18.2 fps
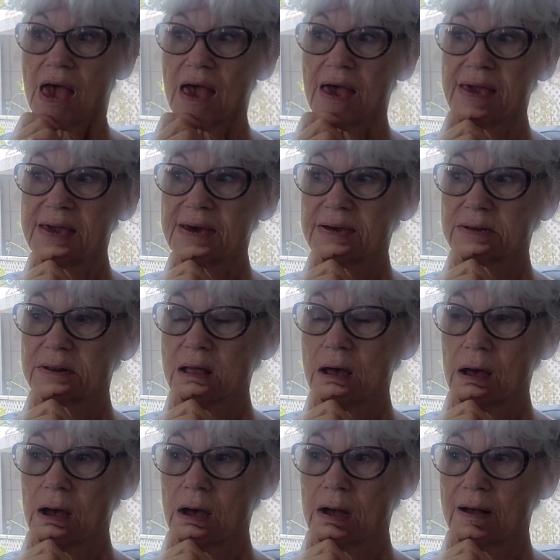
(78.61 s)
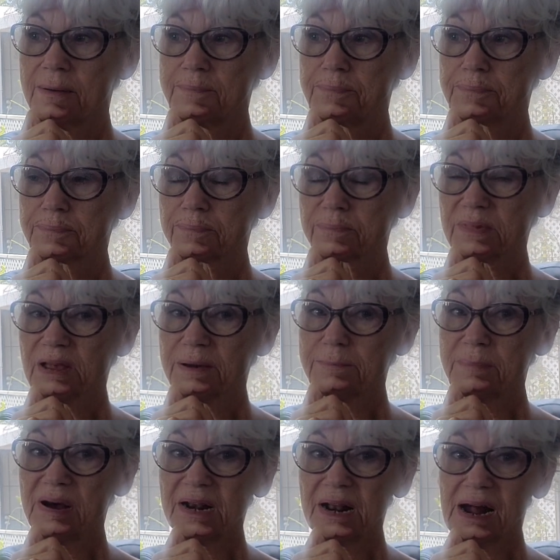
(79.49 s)
And, um,
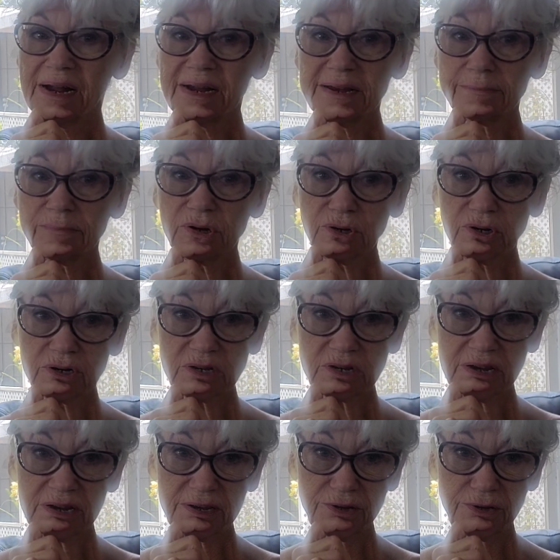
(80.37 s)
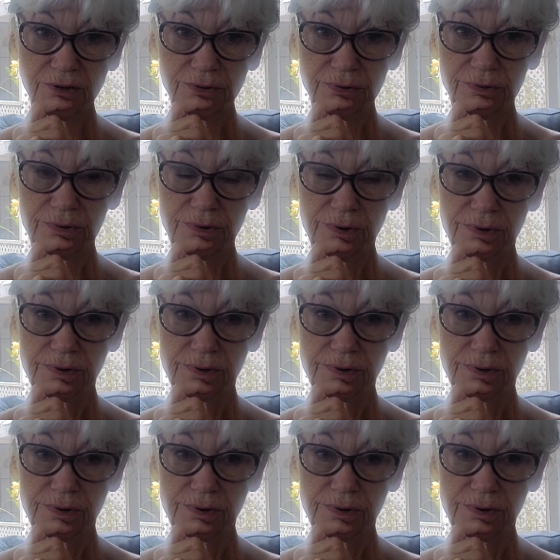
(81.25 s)
but I am going to tell you,